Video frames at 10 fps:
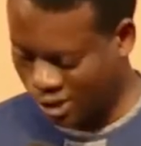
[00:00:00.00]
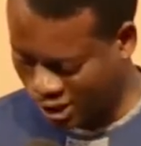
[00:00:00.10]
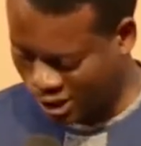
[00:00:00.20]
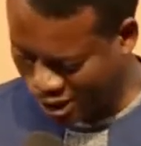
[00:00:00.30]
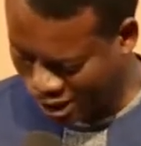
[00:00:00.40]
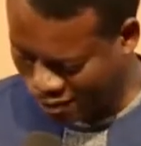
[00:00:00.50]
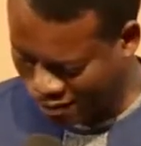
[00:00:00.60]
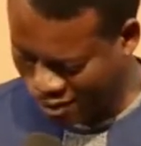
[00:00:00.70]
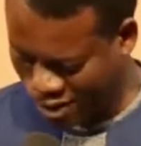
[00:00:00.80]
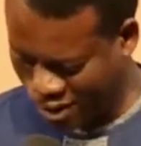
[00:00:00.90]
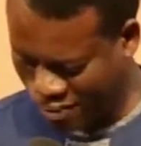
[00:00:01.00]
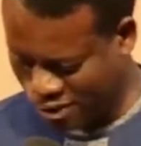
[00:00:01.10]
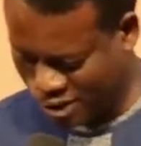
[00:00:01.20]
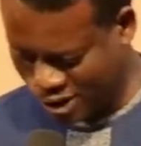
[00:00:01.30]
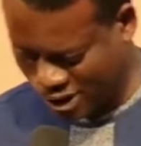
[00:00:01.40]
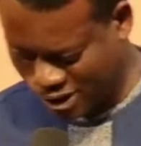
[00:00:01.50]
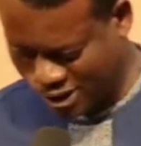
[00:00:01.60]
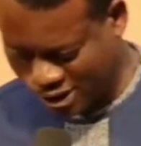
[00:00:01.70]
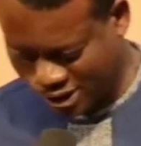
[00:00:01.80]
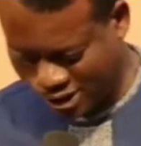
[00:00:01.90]
in the name of
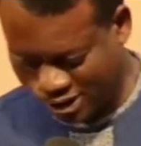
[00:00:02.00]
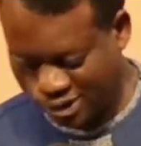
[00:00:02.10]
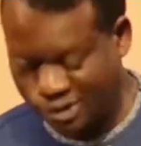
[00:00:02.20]
Jesus.